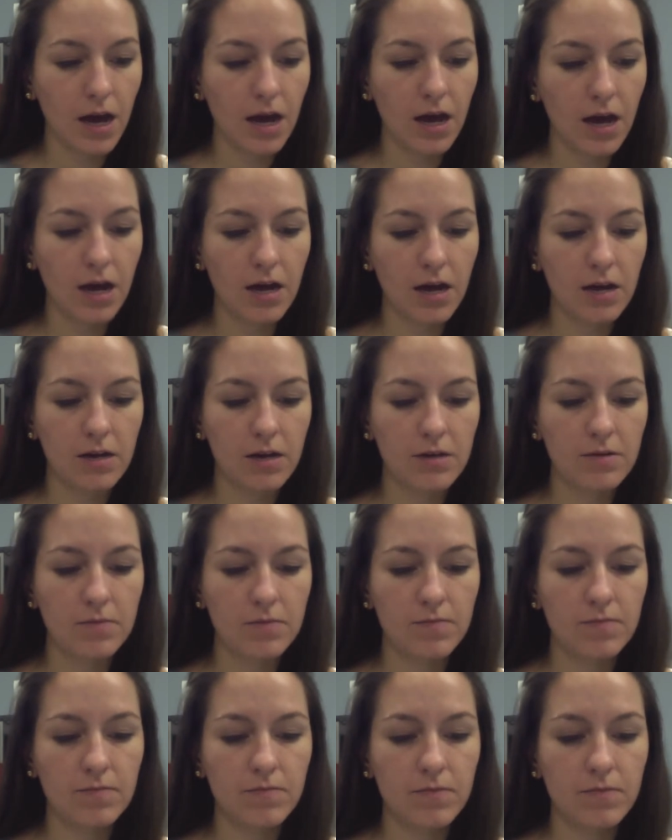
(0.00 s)

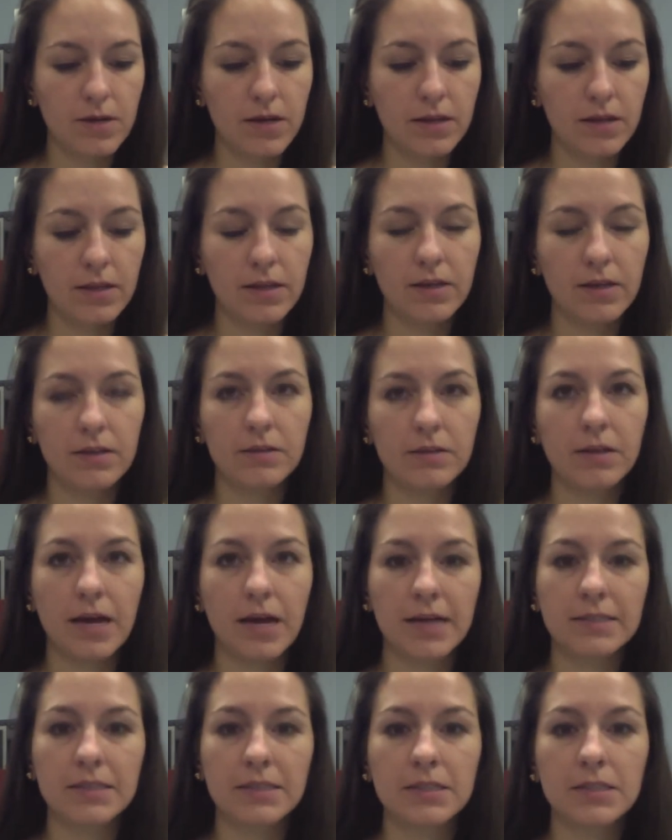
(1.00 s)
And then
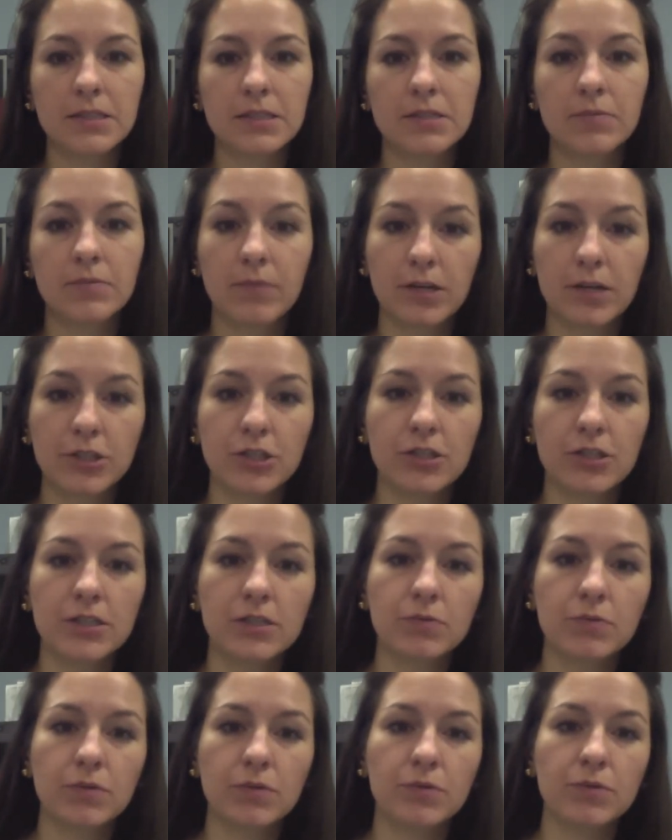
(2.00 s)
lastly, to measure
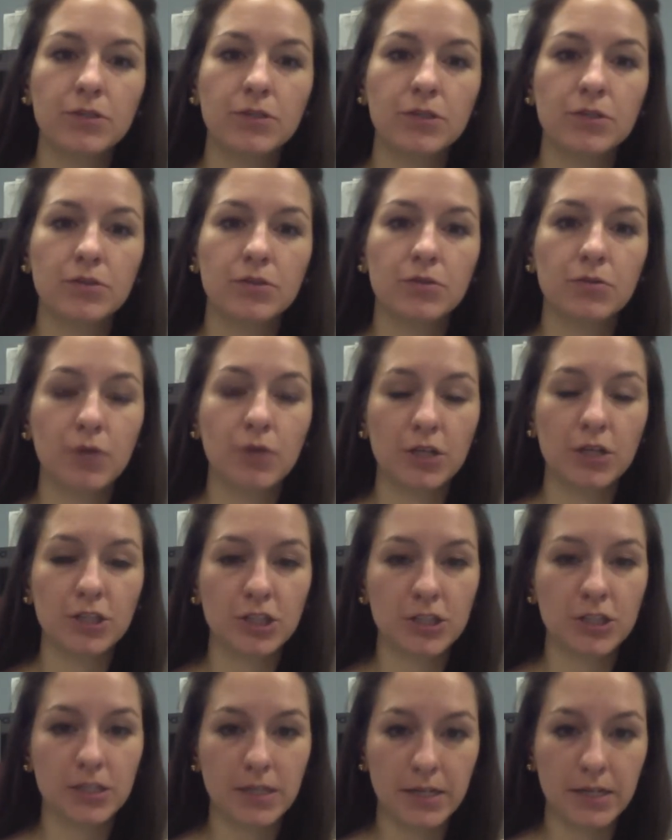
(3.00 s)
this, we would do
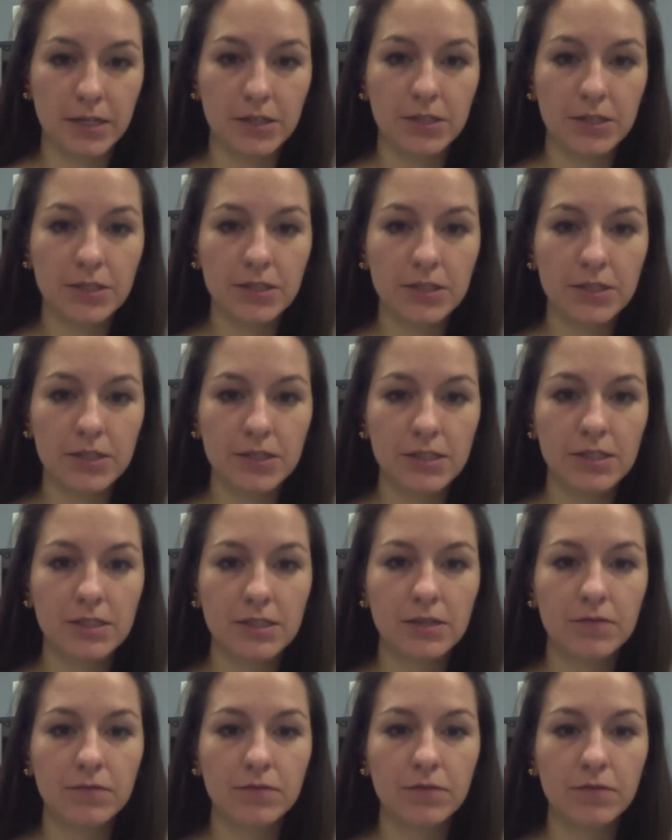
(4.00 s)
questionnaires
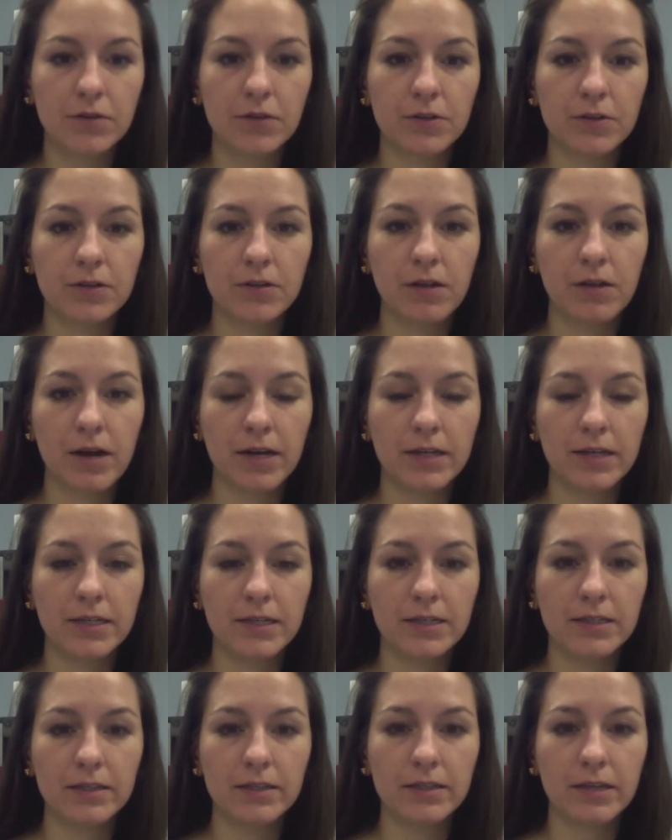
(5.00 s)
for the
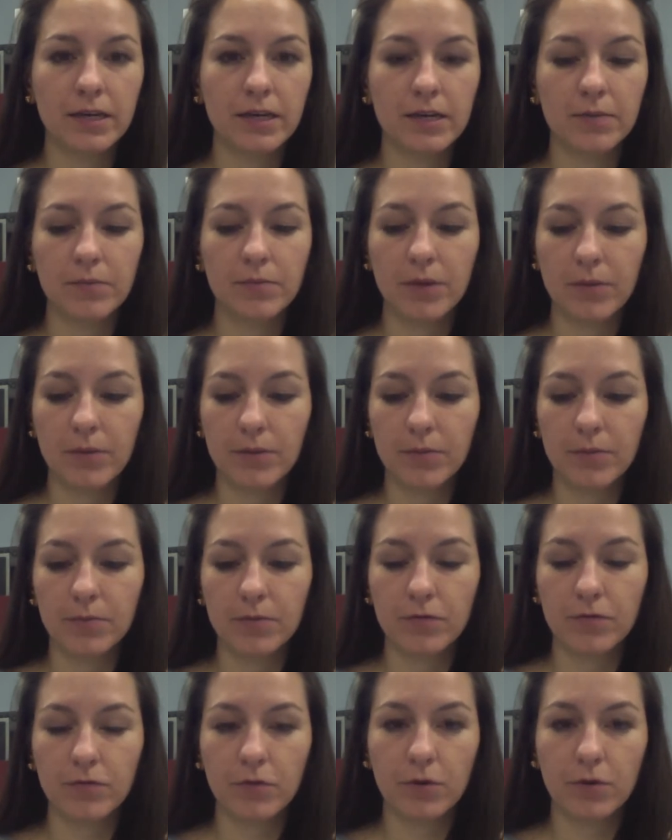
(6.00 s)
client, like maybe
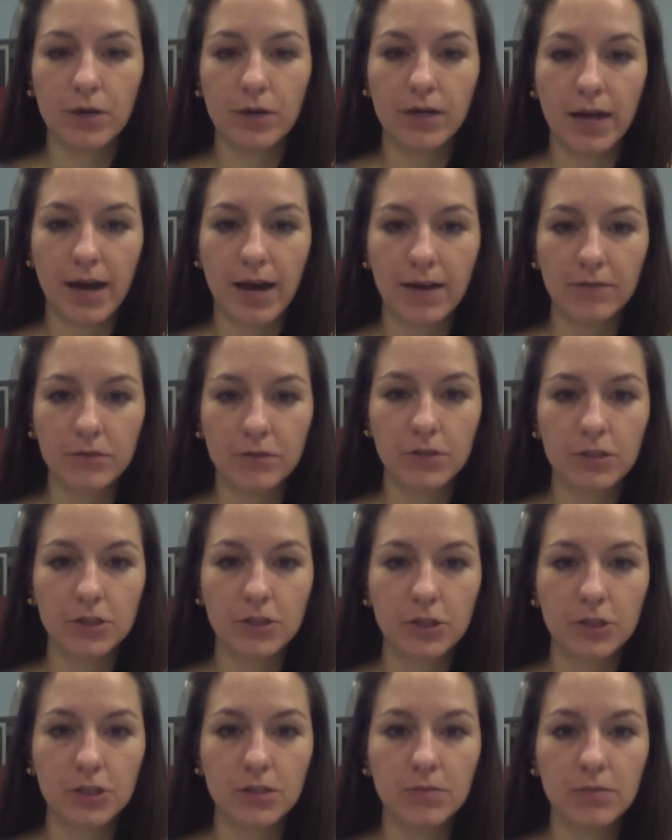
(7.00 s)
before and after the
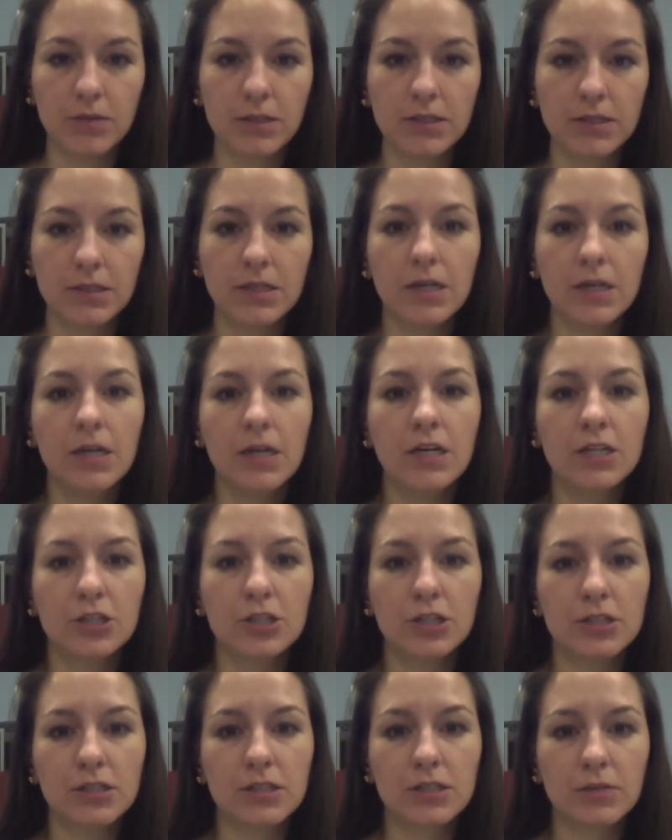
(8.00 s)
treatment,
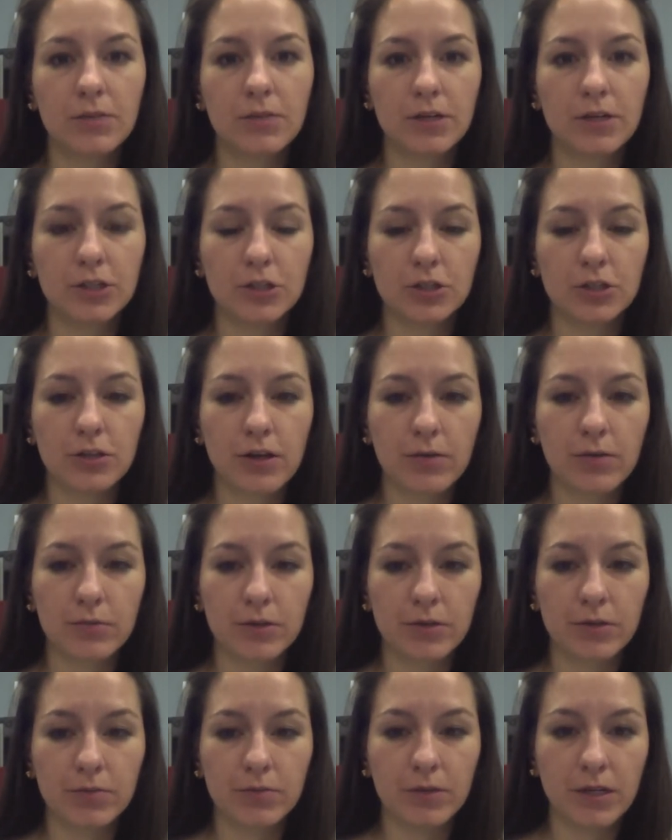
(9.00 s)
just to make sure that
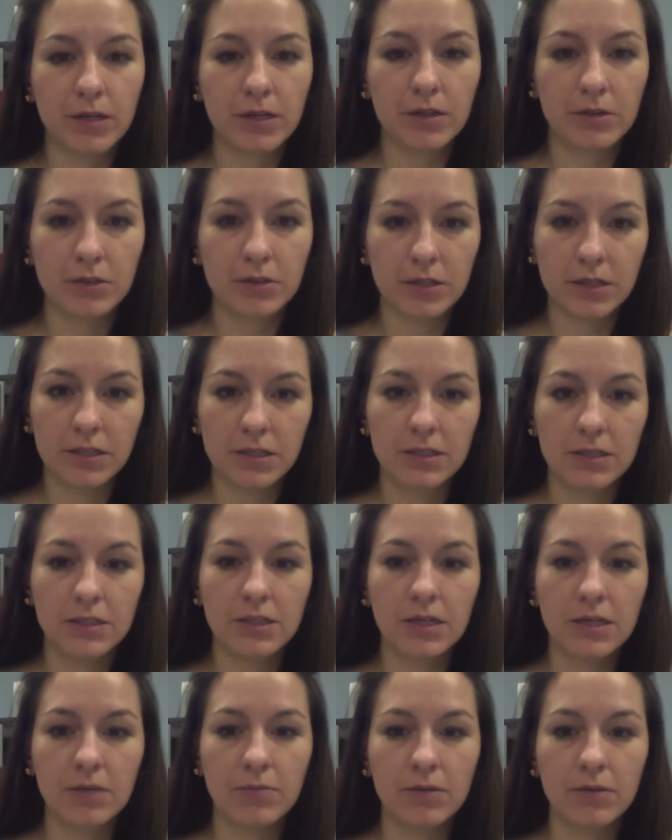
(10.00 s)
we're meeting their needs
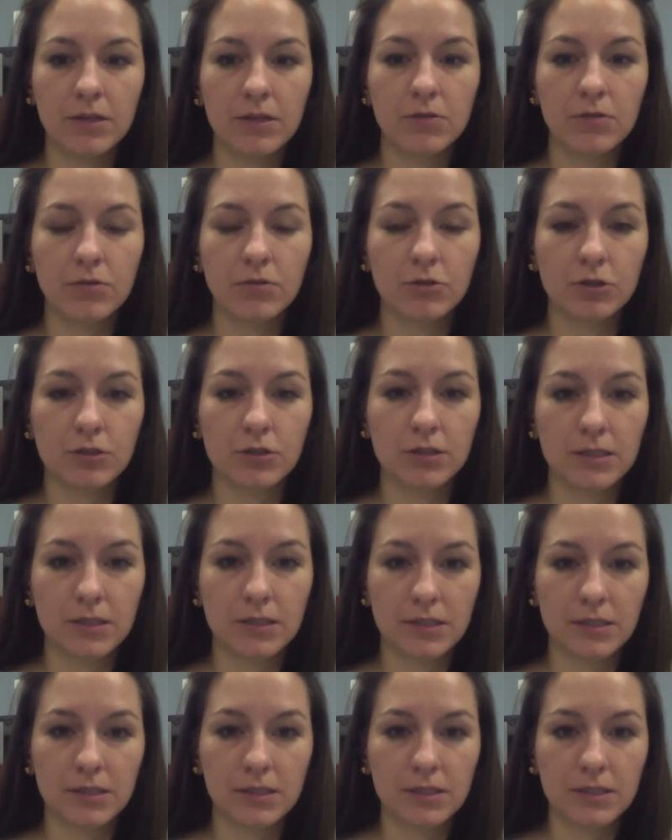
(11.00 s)
and being culturally
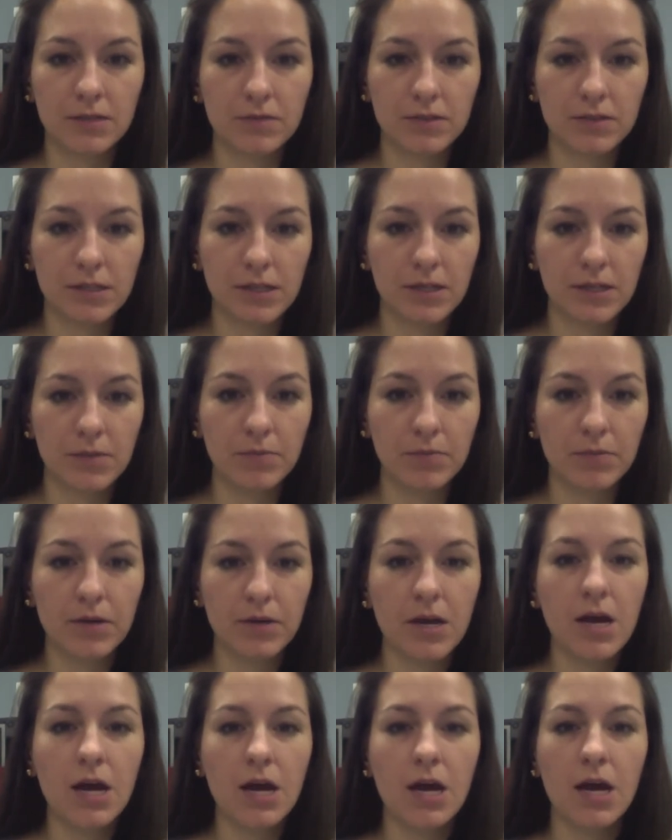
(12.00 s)
sensitive to them.
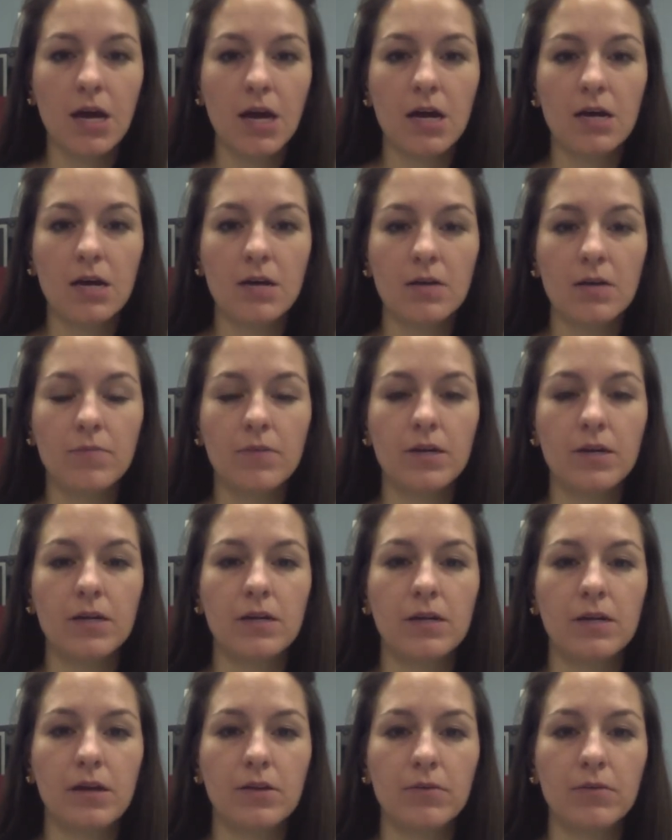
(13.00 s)
And
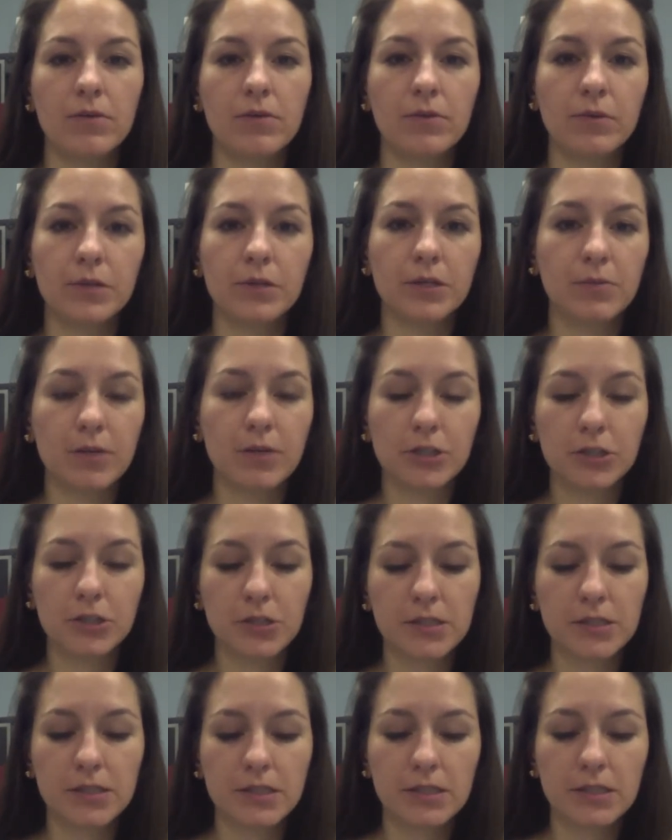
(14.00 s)
another way we can measure
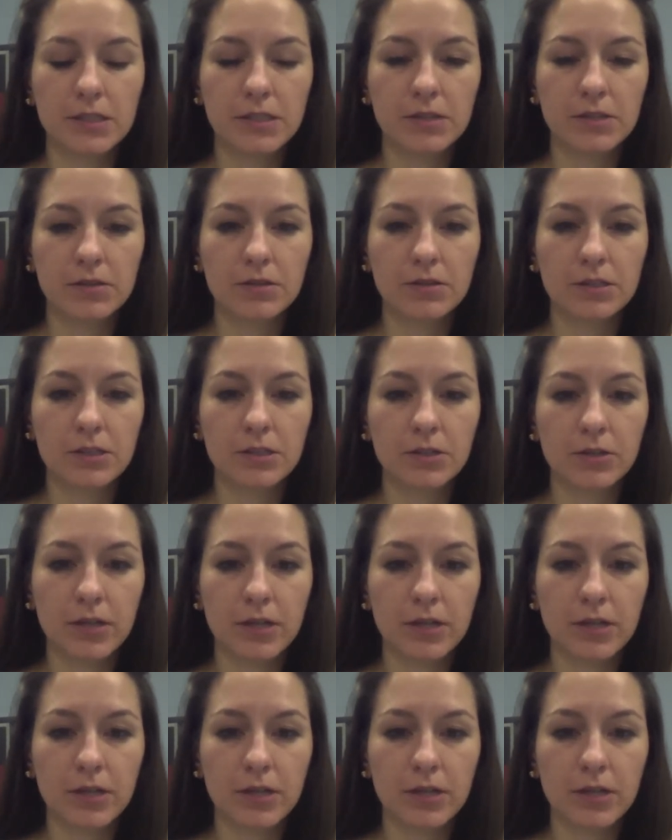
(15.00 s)
this is to look